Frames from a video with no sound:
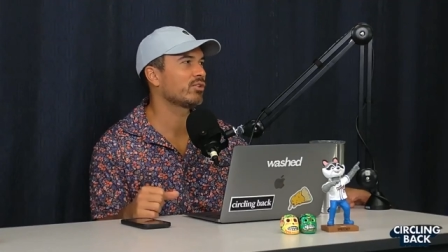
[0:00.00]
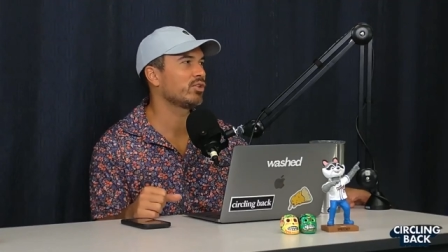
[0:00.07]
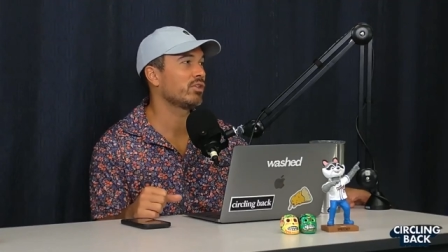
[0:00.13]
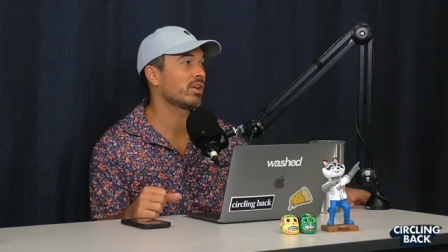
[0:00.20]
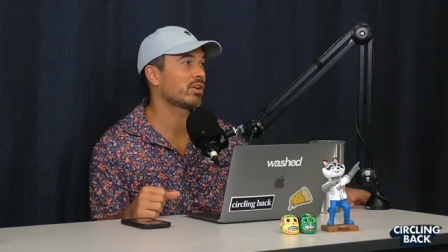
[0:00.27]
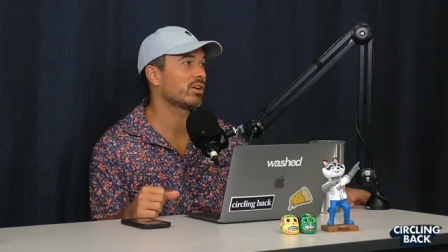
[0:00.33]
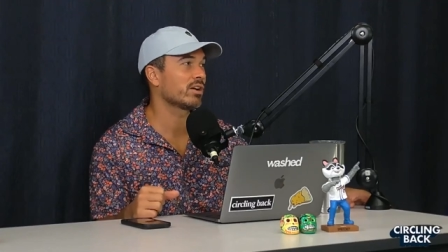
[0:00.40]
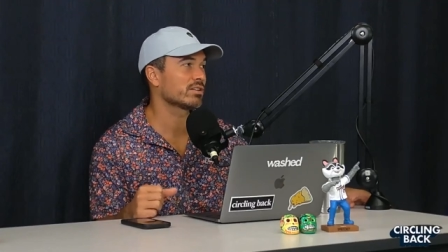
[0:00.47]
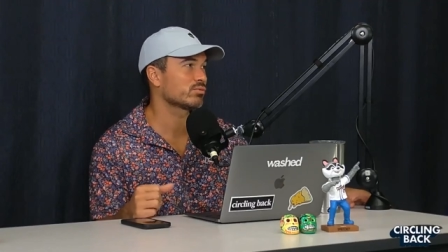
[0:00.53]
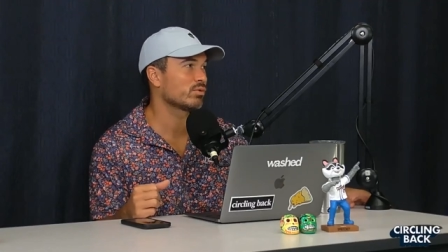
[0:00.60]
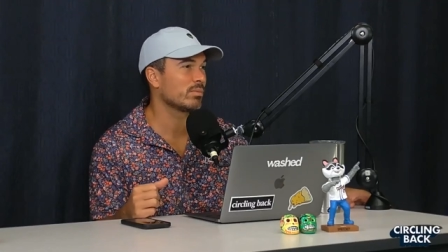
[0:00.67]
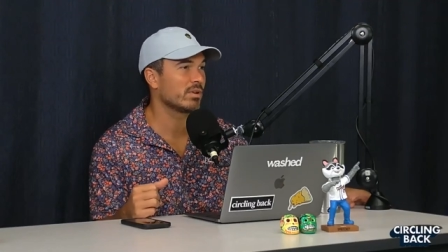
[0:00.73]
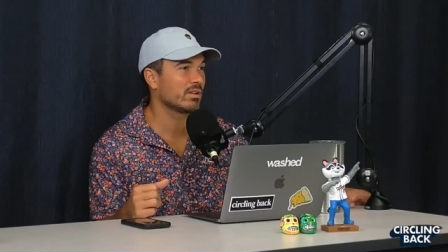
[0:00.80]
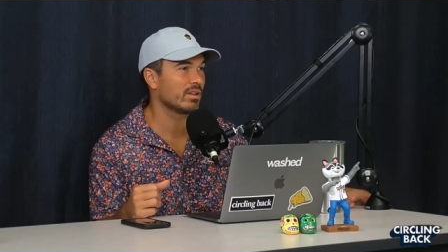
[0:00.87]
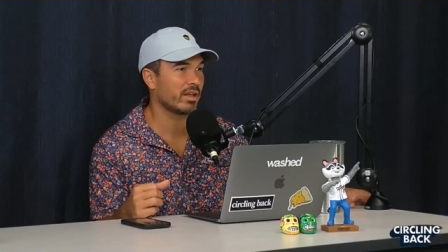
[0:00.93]
you think you're not
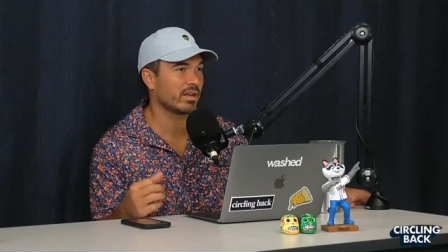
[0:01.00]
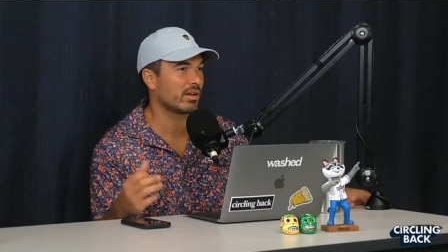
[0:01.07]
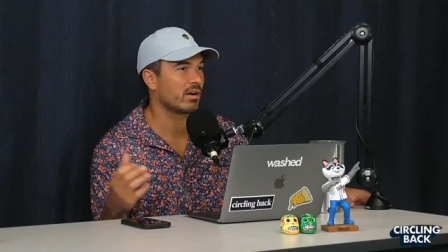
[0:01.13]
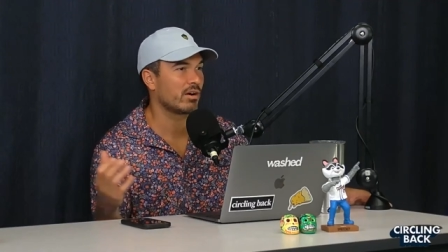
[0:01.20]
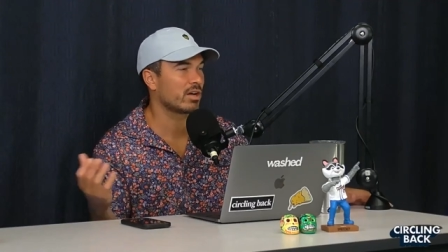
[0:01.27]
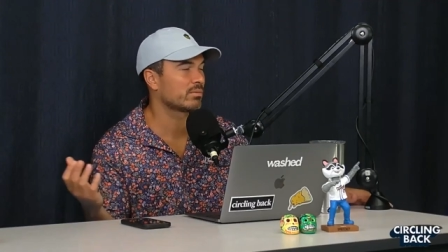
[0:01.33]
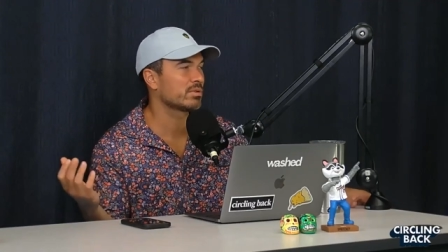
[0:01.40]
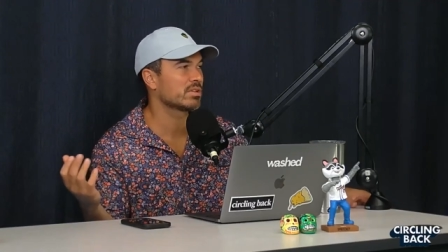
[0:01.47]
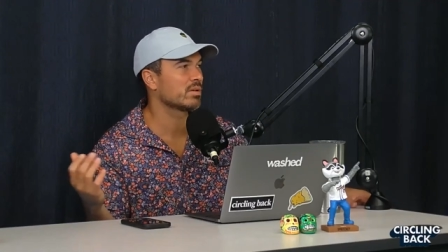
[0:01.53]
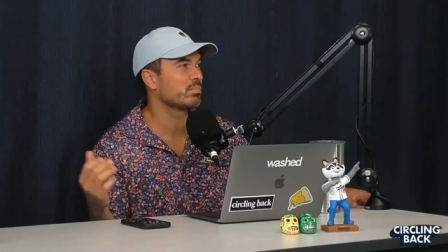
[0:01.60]
swimming in like one hundred percent?